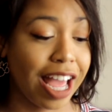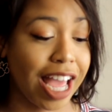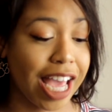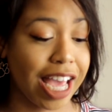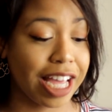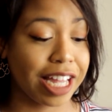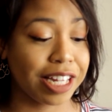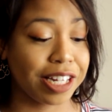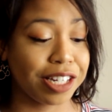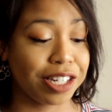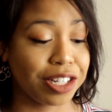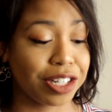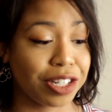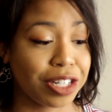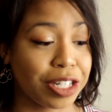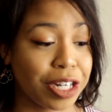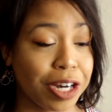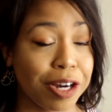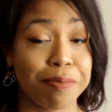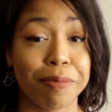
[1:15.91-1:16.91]
and
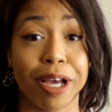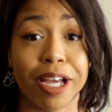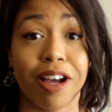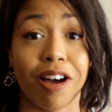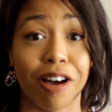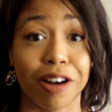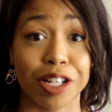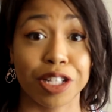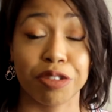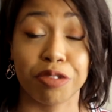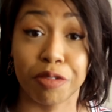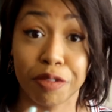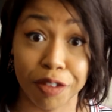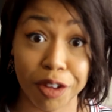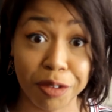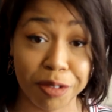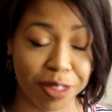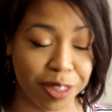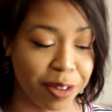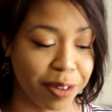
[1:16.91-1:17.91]
share my honest
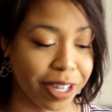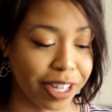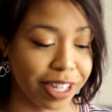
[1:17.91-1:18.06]
review with you